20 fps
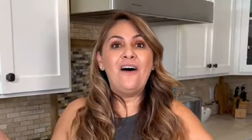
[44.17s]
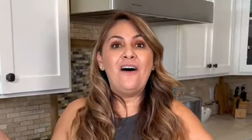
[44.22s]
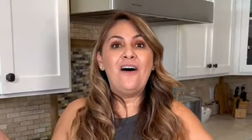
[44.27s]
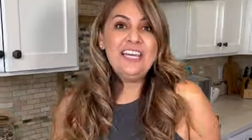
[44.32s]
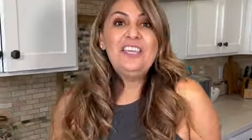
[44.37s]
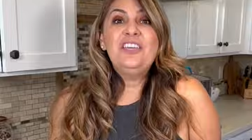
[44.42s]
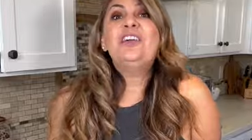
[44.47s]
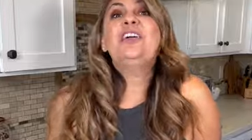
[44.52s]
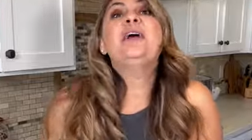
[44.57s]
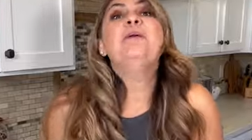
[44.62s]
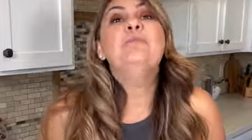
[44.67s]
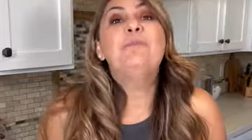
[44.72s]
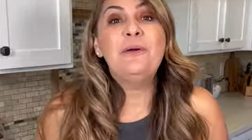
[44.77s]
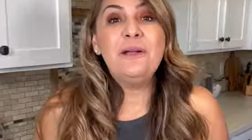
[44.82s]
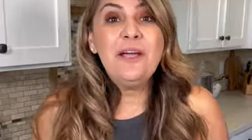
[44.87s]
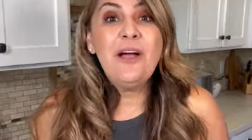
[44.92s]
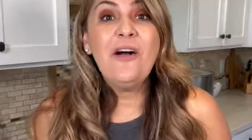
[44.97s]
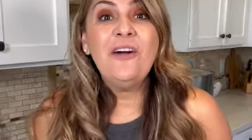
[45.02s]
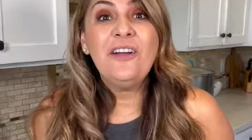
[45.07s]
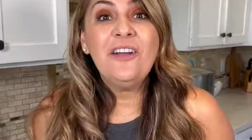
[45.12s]
You can
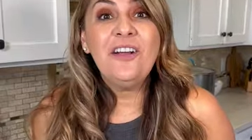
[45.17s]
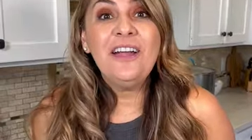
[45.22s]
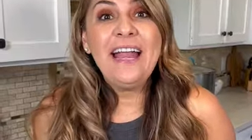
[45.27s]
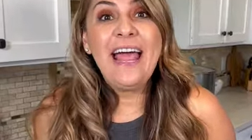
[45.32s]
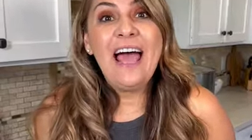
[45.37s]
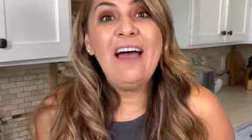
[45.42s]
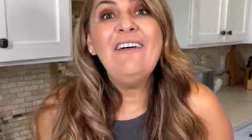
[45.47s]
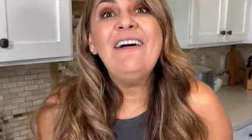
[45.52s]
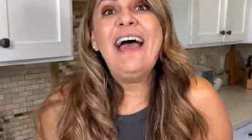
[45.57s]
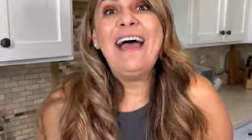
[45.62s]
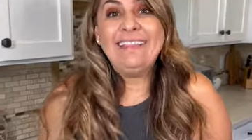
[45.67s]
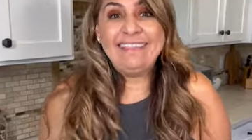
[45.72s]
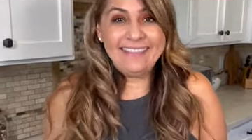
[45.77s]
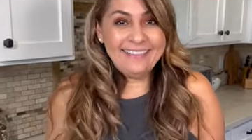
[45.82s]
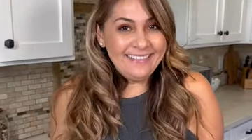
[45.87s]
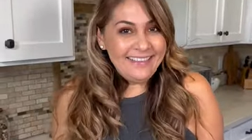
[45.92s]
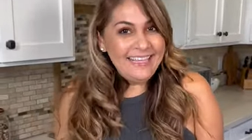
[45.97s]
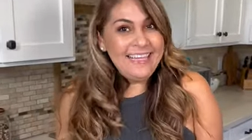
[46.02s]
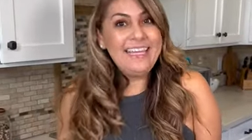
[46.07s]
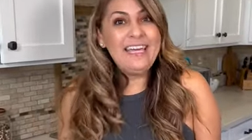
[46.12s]
pre-order now at the
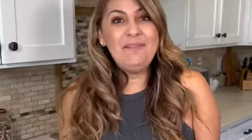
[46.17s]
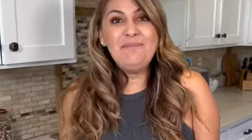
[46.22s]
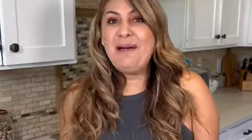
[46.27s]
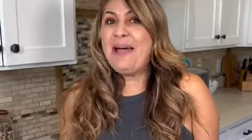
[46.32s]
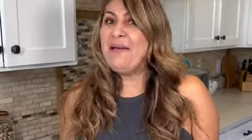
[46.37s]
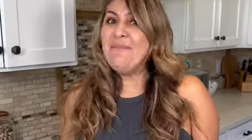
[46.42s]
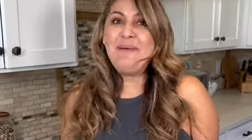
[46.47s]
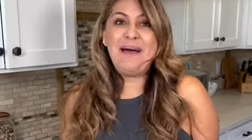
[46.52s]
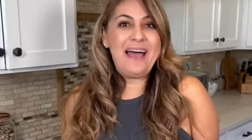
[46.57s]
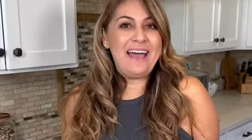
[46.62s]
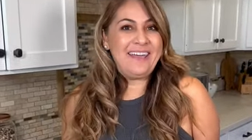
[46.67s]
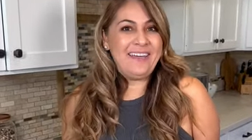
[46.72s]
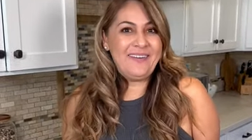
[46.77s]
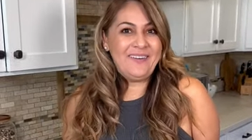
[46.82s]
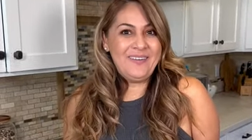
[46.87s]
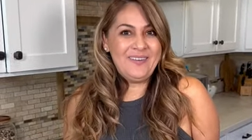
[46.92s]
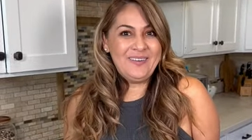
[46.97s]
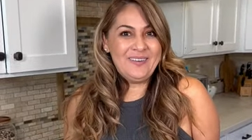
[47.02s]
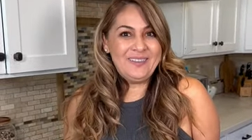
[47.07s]
link in my bio.